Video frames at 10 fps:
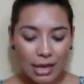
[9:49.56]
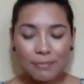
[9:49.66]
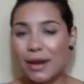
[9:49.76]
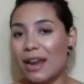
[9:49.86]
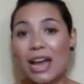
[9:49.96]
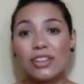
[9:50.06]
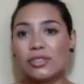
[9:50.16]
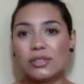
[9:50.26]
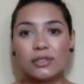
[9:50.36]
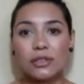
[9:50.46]
but I
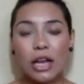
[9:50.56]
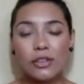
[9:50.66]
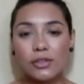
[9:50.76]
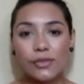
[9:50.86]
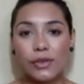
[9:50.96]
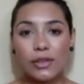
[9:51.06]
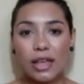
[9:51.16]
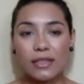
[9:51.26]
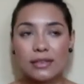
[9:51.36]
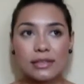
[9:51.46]
just, I just feel
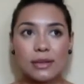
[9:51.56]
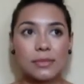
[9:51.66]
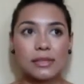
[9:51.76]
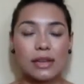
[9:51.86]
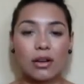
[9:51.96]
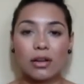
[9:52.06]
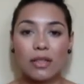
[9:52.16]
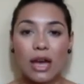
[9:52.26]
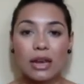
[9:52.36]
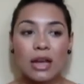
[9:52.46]
like this is a mascara
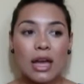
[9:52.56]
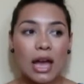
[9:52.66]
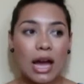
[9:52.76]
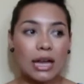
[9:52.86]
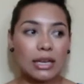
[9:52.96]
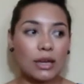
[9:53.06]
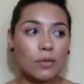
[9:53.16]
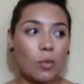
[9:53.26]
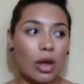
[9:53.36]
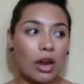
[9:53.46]
that I
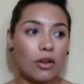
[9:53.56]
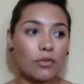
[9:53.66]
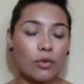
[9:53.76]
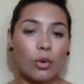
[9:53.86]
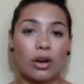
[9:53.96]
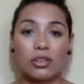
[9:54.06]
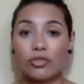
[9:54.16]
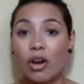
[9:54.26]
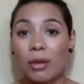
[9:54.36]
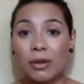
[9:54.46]
can wear for
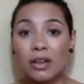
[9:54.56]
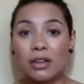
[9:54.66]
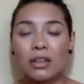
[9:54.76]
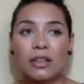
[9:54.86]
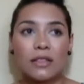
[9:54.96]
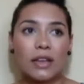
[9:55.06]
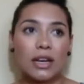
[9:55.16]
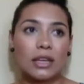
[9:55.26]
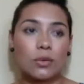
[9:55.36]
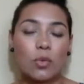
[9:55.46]
drama, that I
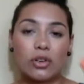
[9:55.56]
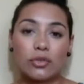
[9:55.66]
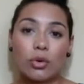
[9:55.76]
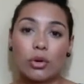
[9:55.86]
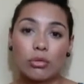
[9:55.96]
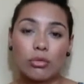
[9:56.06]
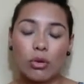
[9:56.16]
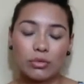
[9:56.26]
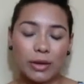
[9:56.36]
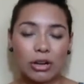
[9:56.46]
can wear to
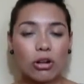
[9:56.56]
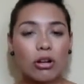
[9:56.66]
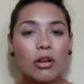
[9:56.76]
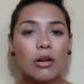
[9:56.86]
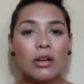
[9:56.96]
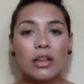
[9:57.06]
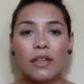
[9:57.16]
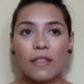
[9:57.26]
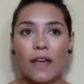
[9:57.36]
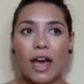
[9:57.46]
hold my curl,
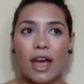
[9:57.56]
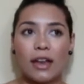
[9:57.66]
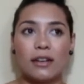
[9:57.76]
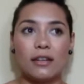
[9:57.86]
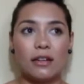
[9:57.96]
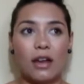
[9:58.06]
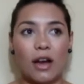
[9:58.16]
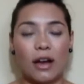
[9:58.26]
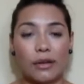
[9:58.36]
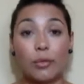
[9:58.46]
that
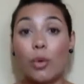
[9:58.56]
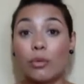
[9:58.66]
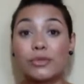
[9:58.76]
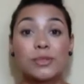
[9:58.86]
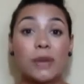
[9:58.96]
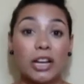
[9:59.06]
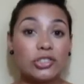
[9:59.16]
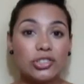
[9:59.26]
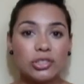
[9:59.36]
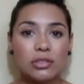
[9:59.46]
uh, won't
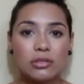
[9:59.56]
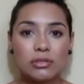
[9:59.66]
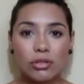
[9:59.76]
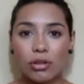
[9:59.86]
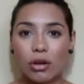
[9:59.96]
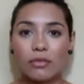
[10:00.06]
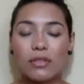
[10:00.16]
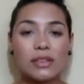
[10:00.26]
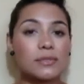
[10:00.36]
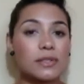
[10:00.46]
smudge you know,
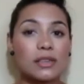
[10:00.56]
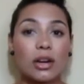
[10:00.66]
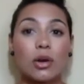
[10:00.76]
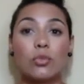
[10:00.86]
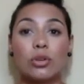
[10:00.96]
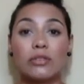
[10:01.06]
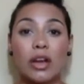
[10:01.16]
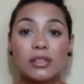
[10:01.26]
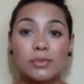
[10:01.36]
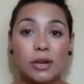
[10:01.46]
this mascara will
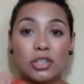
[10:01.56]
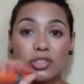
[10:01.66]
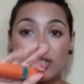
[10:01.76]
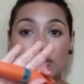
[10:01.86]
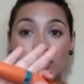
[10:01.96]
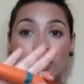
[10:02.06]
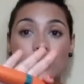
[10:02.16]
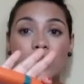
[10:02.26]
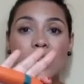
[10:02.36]
not smudge on you.